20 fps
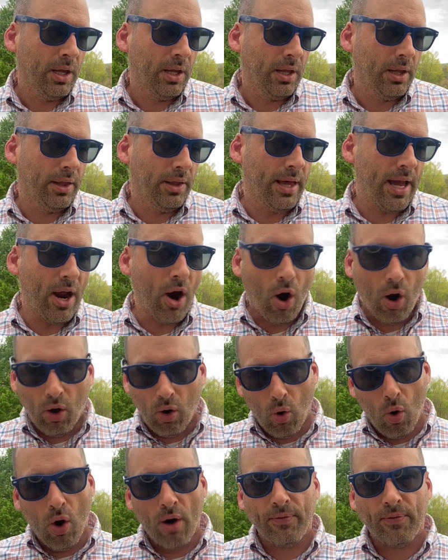They are
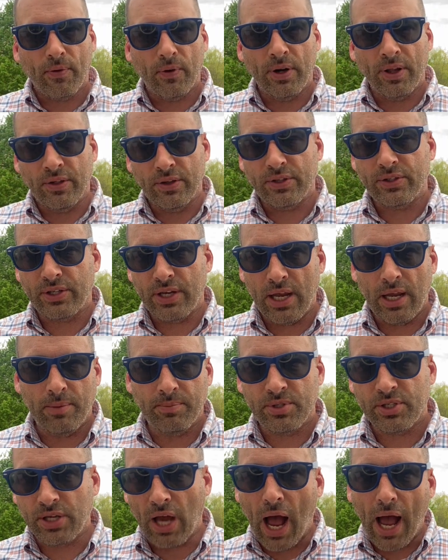offered in the same
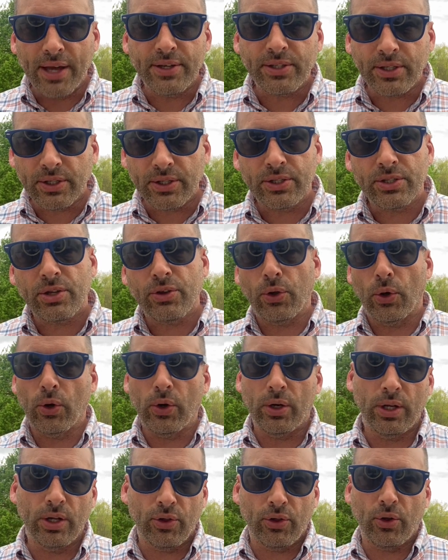sizes
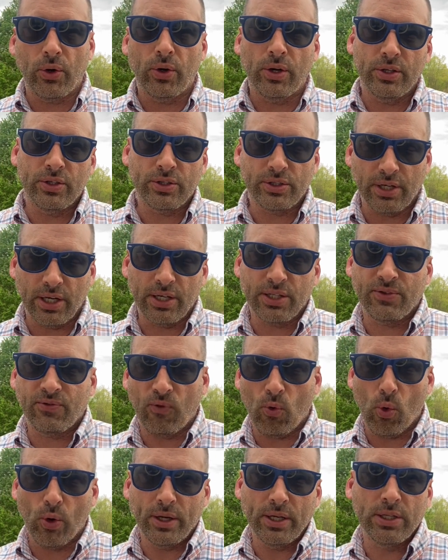30, 36,
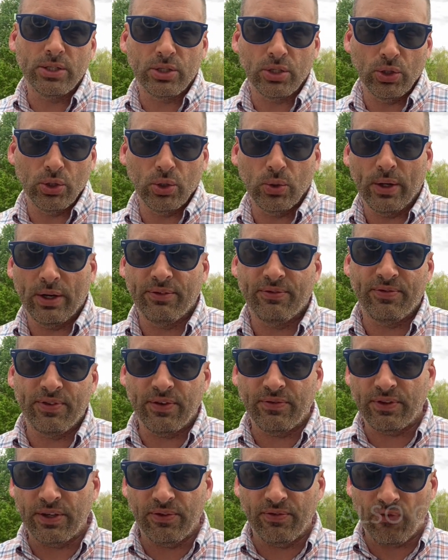42, and
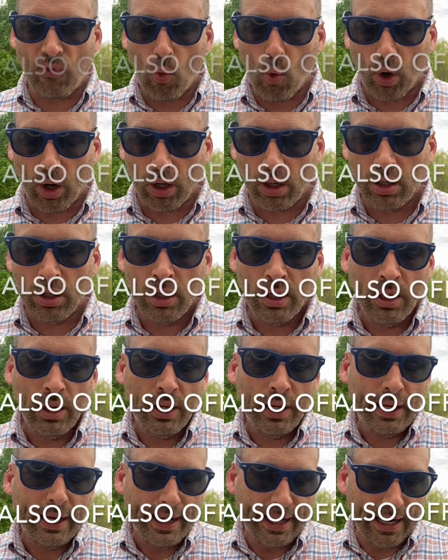54.
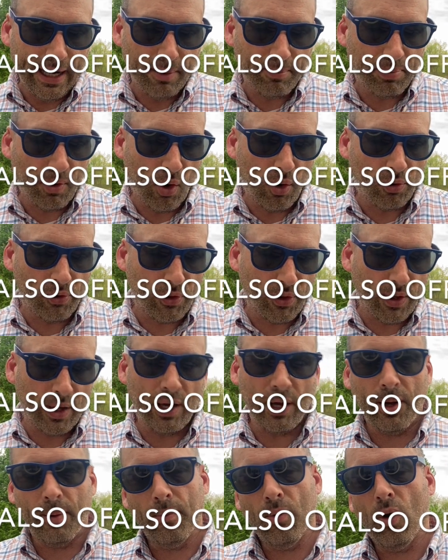And both,
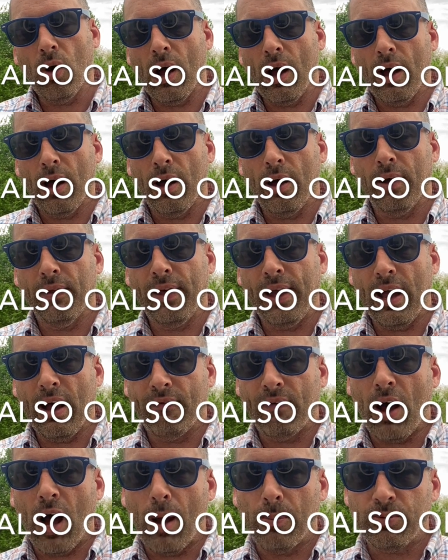um, uh, they have
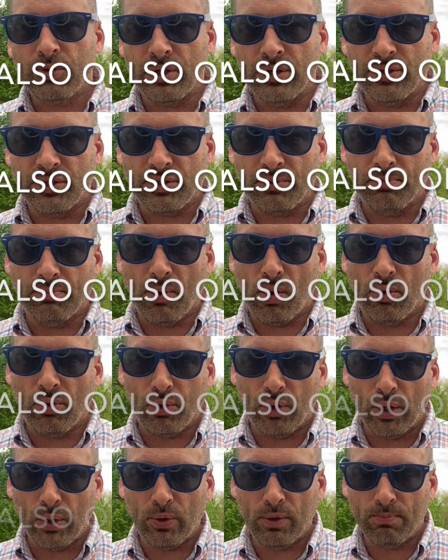options in both
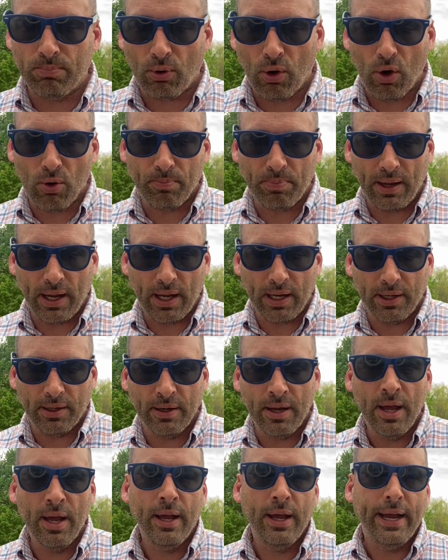liquid propane
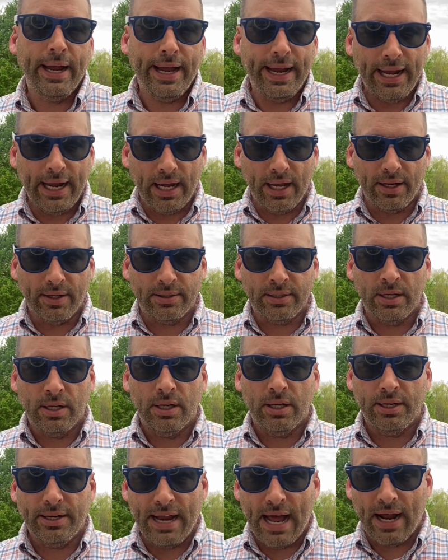and
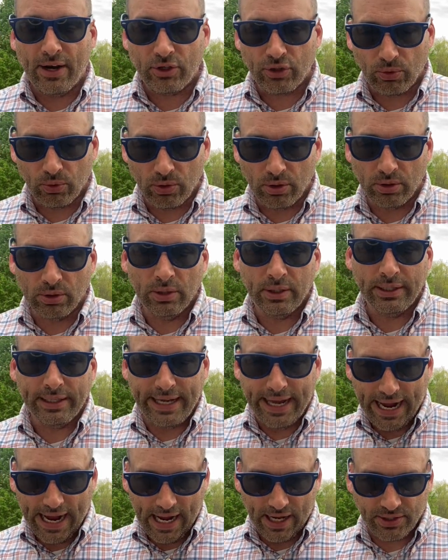natural
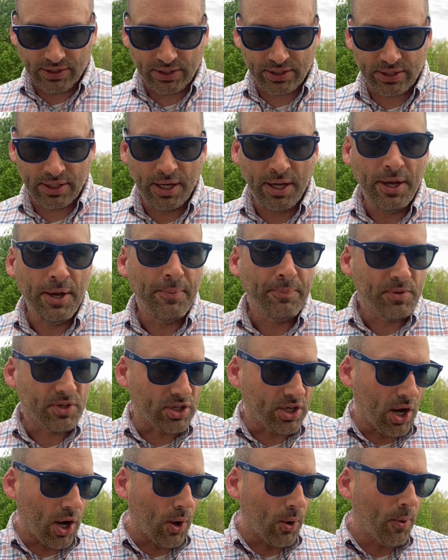gas.
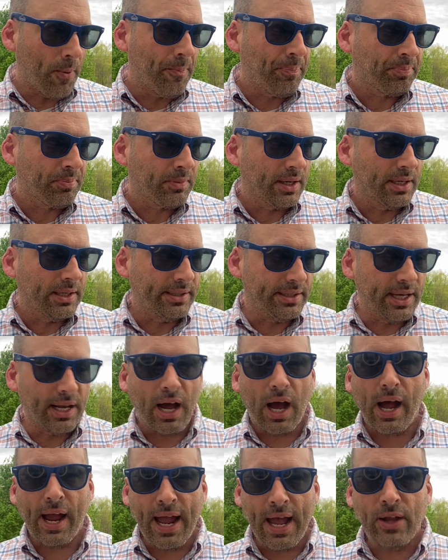So, did
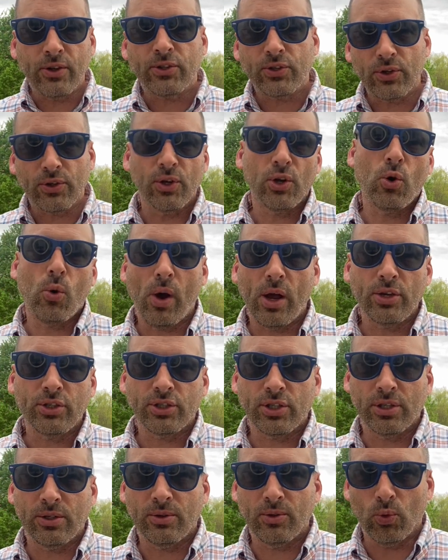I answer the
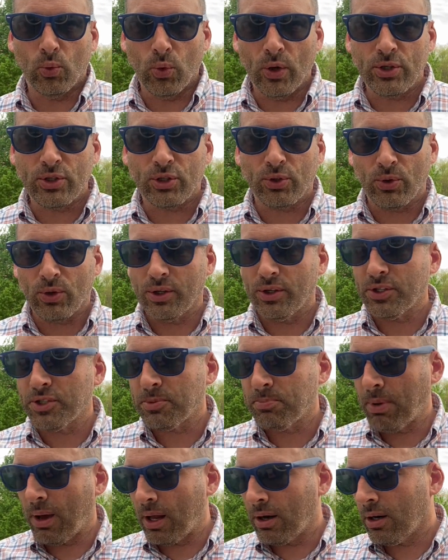question, which grill is
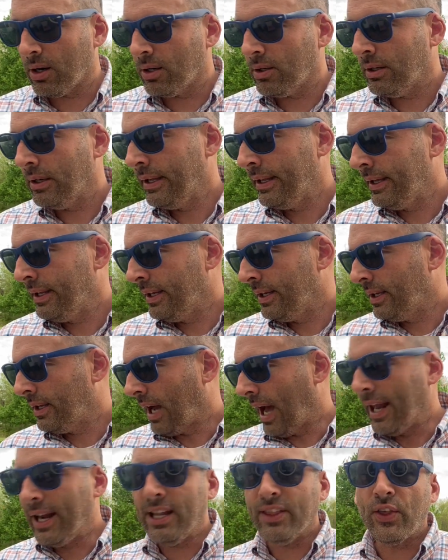better?
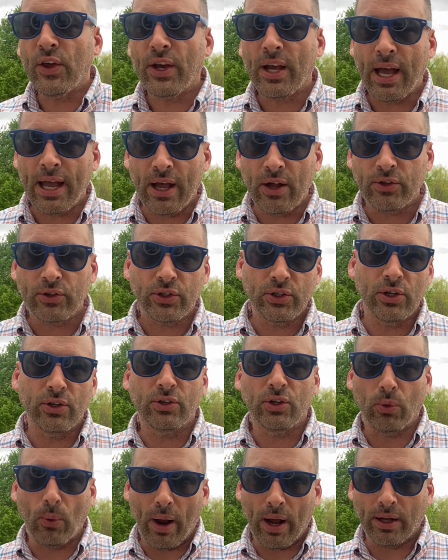I didn't think I answered it
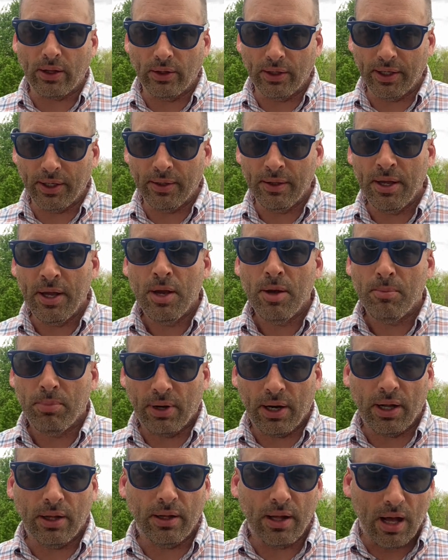directly, but
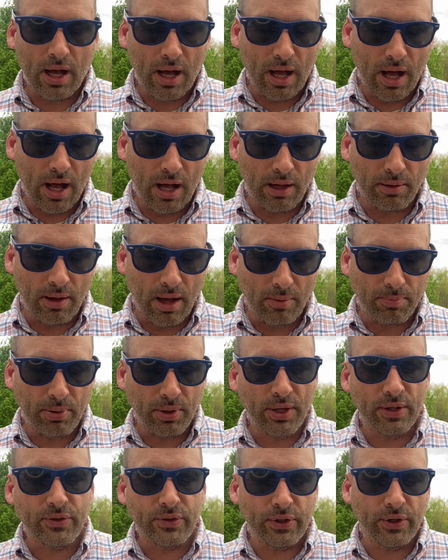I'll, I'll, I'll
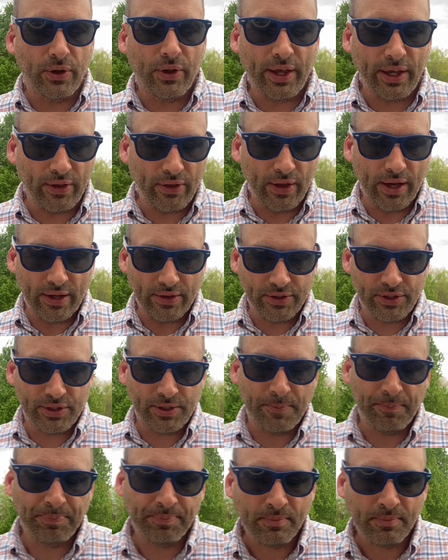put it to you like this.